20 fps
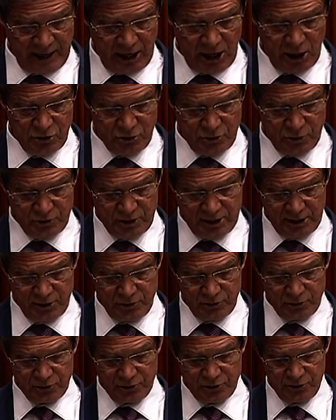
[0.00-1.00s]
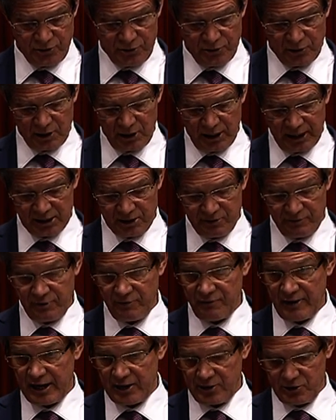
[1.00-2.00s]
and do deals to their collective
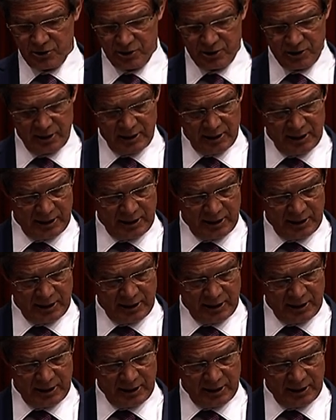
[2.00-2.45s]
advantage,